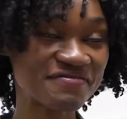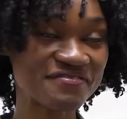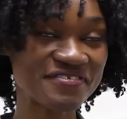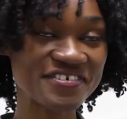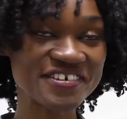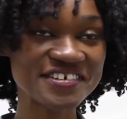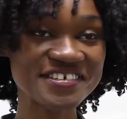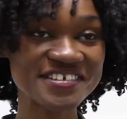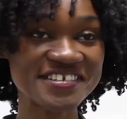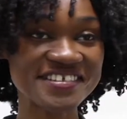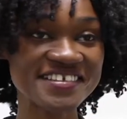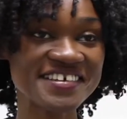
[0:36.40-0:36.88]

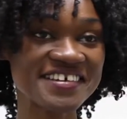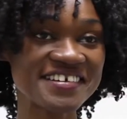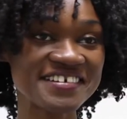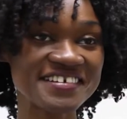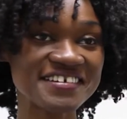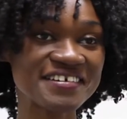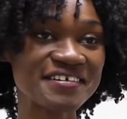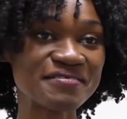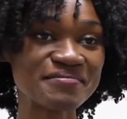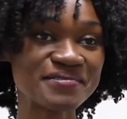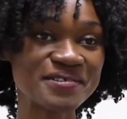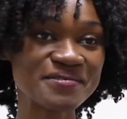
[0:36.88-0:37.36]
first thing
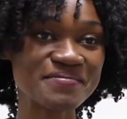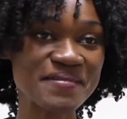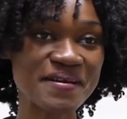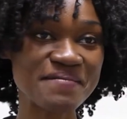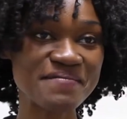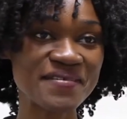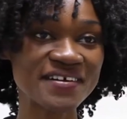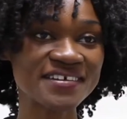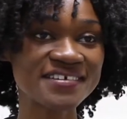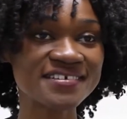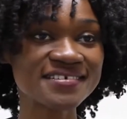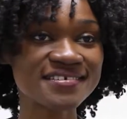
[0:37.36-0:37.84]
that comes to my
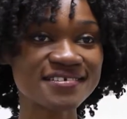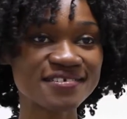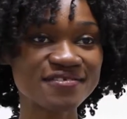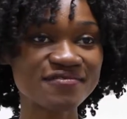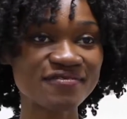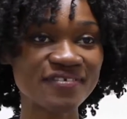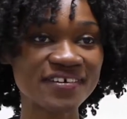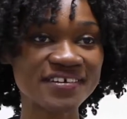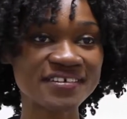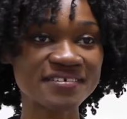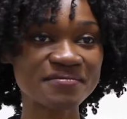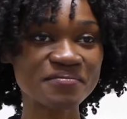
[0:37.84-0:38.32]
mind, is
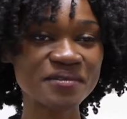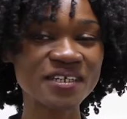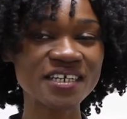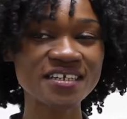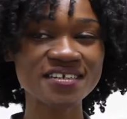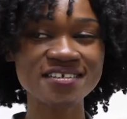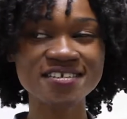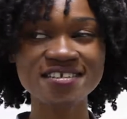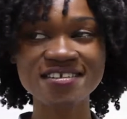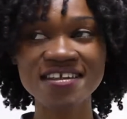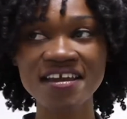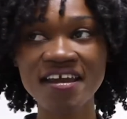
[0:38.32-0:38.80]
fun,
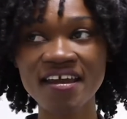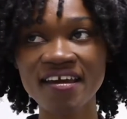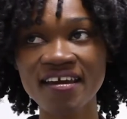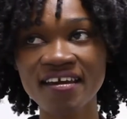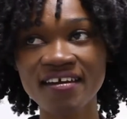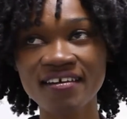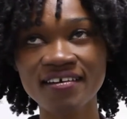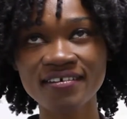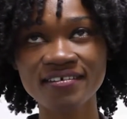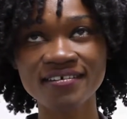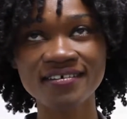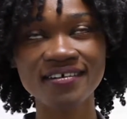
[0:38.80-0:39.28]
because they
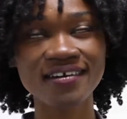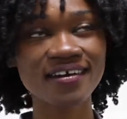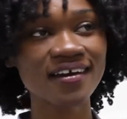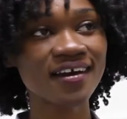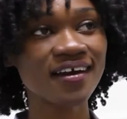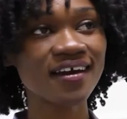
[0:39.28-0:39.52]
are